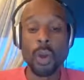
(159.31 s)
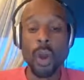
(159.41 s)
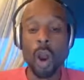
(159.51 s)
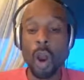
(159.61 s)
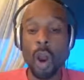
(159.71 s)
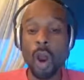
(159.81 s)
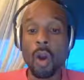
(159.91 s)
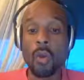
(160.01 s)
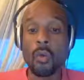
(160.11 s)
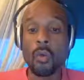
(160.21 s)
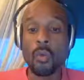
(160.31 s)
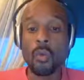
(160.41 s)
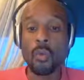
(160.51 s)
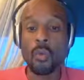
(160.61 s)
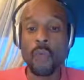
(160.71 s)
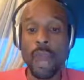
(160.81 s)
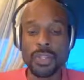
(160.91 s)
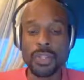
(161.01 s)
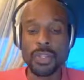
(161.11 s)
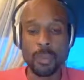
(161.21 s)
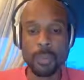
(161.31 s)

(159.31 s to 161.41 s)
are rather simple.